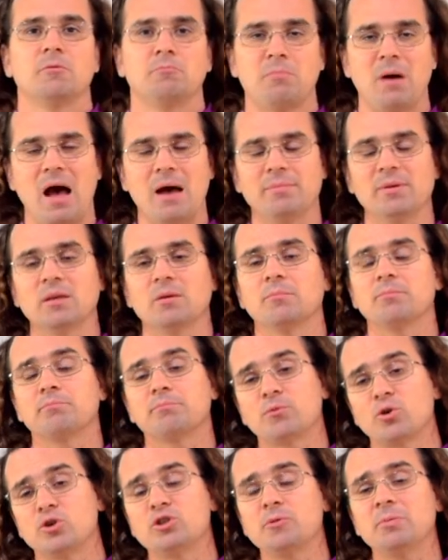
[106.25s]
Bobby,
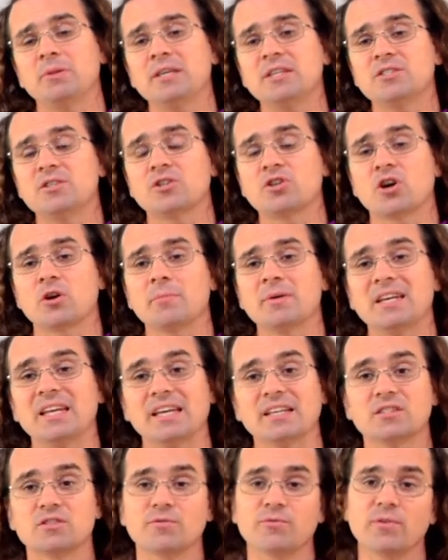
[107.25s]
could you please determine its